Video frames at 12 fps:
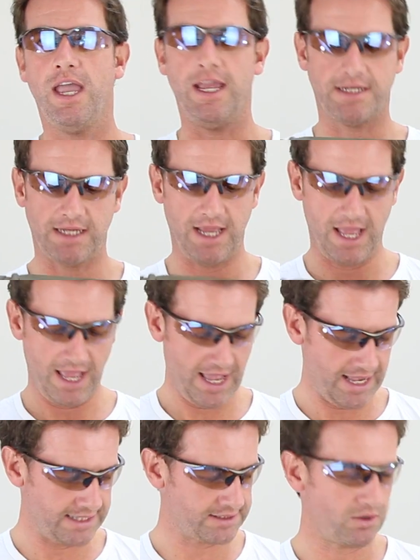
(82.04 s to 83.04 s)
it
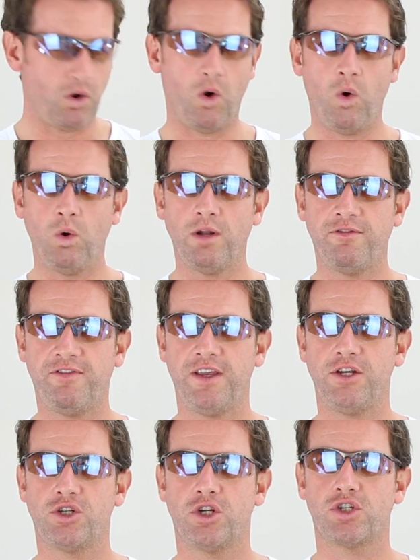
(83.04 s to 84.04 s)
has all the
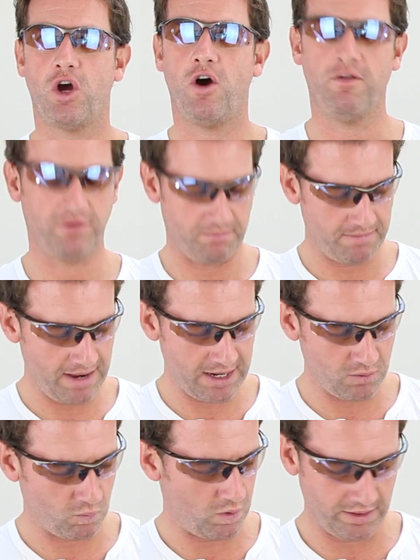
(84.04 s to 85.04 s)
features of the
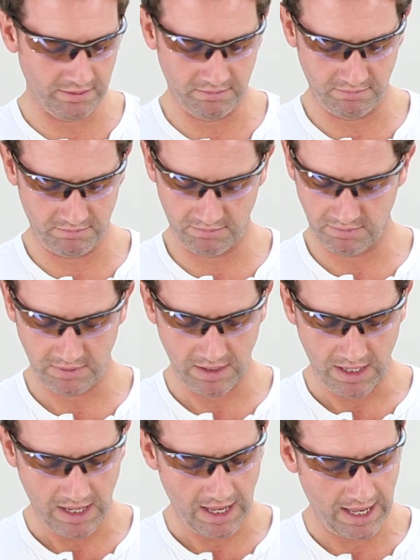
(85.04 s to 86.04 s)
main one
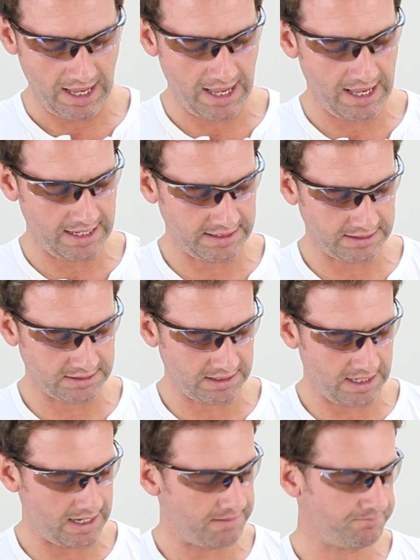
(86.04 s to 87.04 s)
and
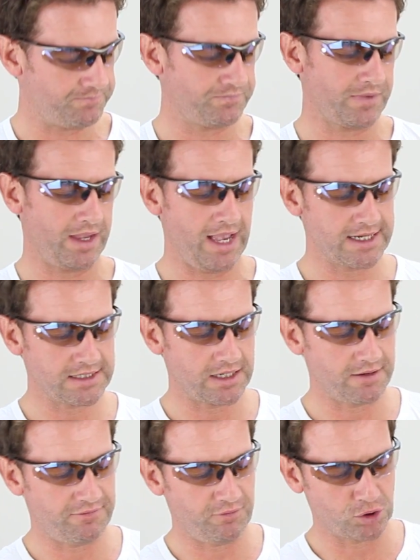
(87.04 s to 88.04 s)
has
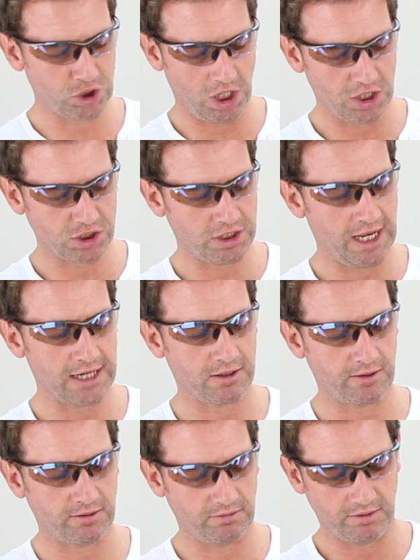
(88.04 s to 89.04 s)
like a full charging
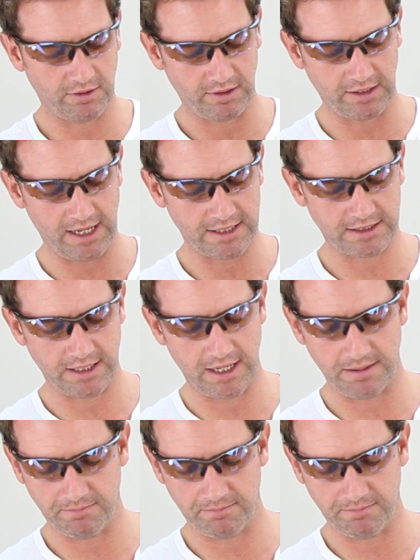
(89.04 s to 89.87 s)
handle that